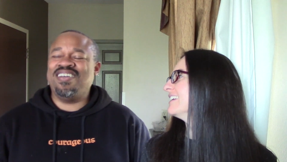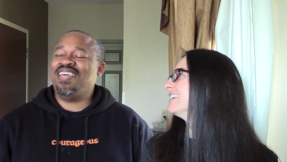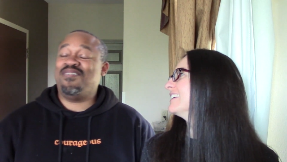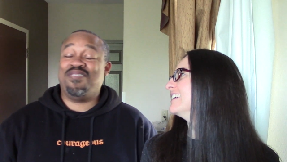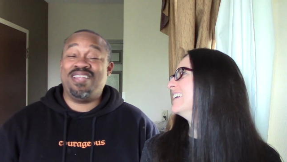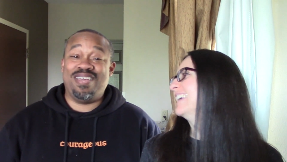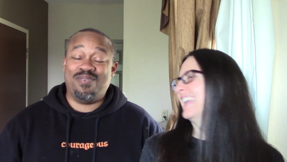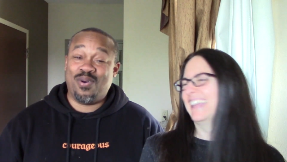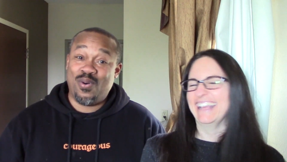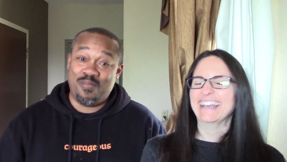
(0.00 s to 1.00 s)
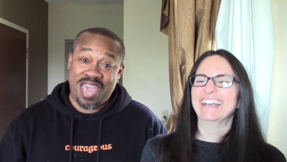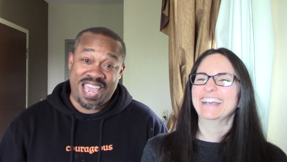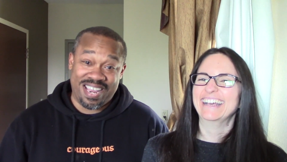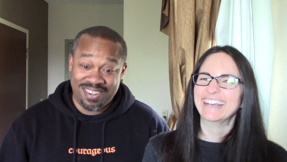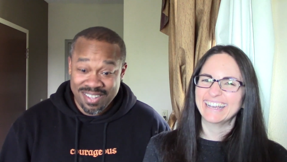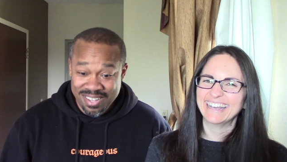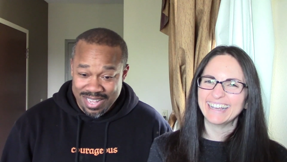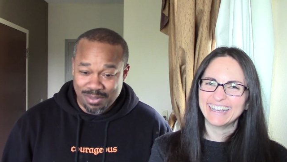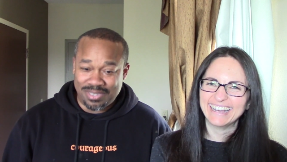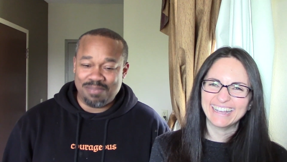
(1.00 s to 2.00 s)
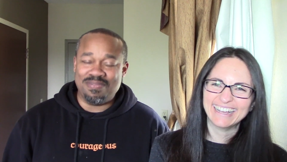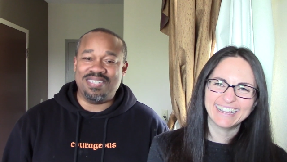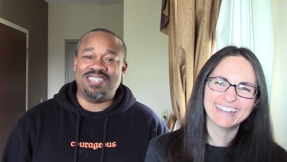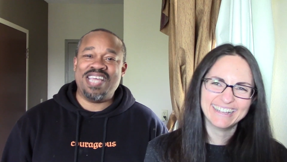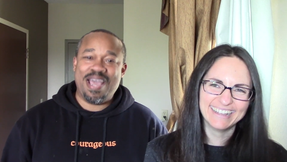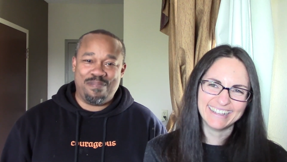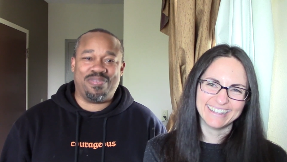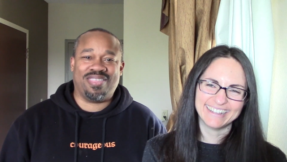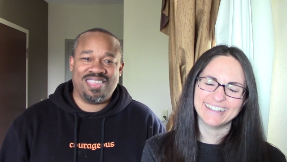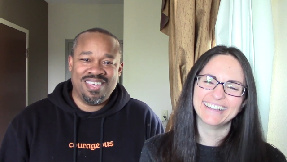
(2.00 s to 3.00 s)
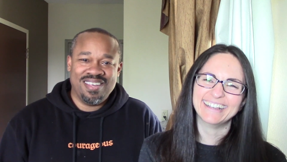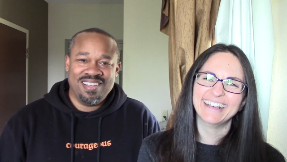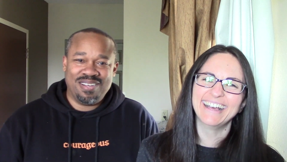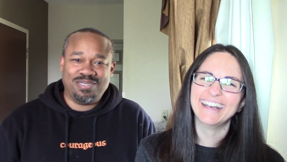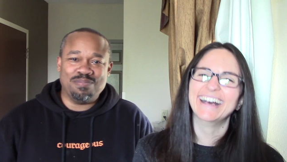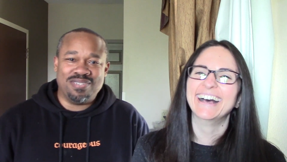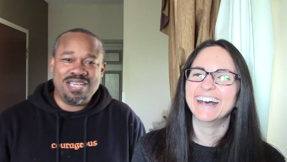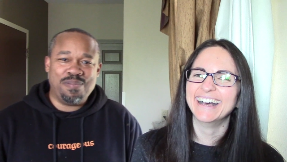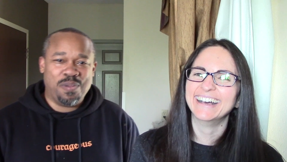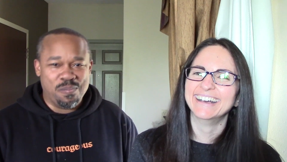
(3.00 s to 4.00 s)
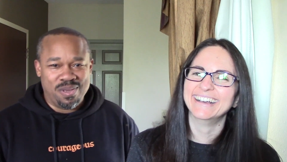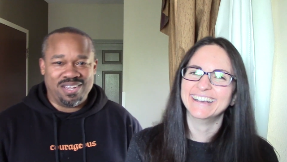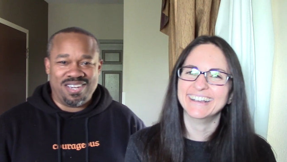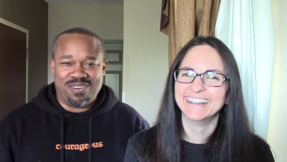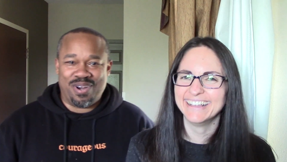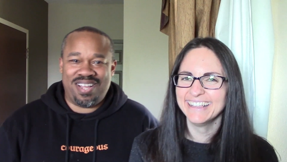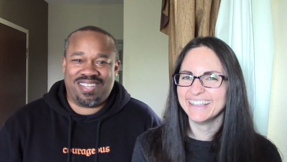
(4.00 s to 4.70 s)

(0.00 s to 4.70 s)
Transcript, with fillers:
Speaker 1: It, really, oh man, that was some depth. That was some deep humility right